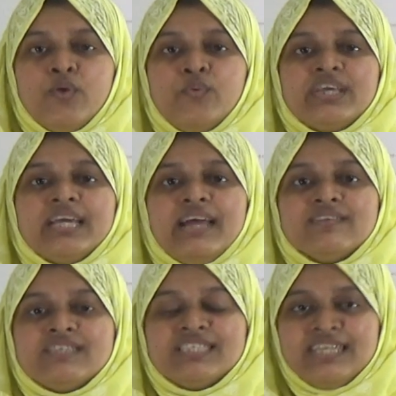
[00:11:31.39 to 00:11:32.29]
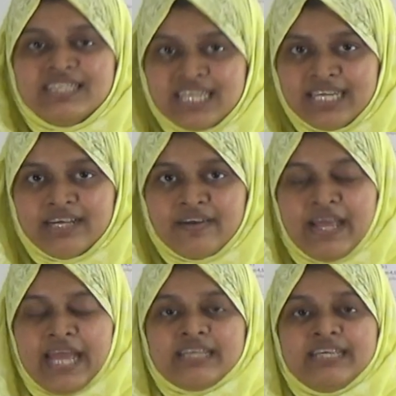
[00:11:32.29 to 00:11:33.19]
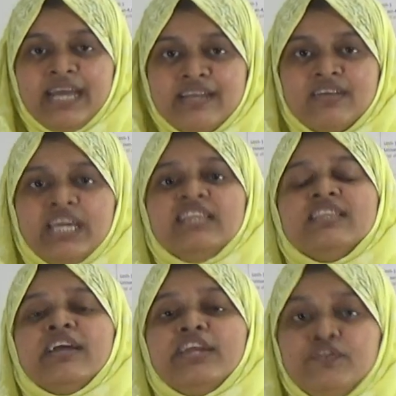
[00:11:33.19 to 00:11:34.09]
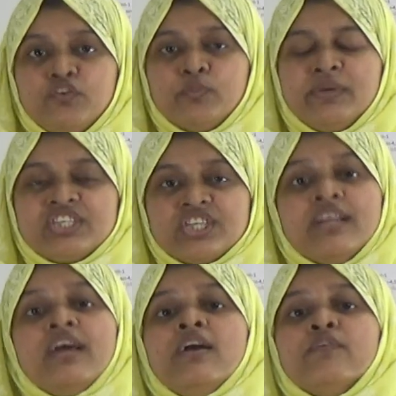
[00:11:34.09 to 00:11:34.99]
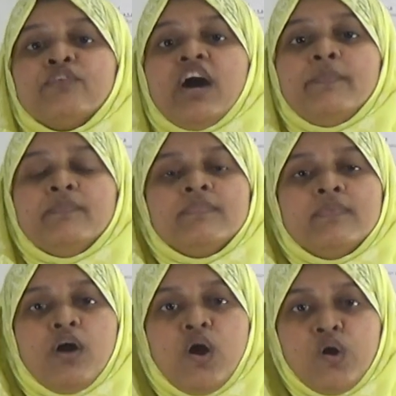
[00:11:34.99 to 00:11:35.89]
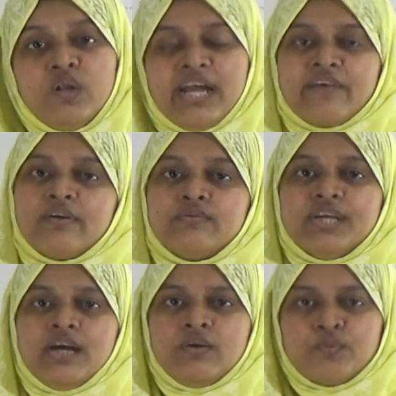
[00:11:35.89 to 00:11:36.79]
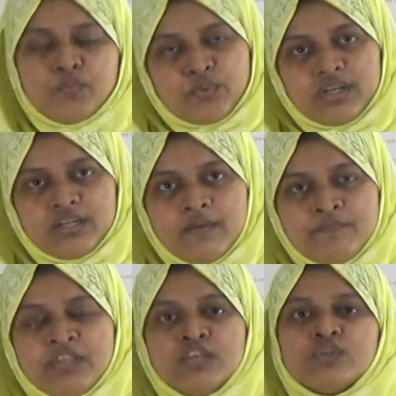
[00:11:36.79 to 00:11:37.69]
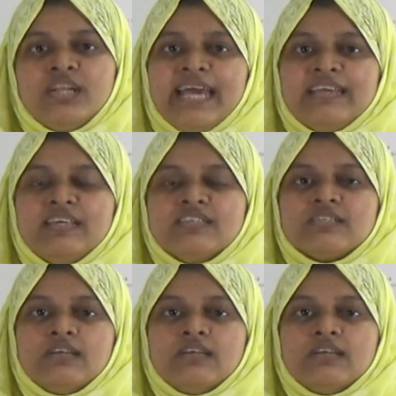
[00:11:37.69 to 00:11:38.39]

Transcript: We can sit here and can gain the information from all around the world. So like this,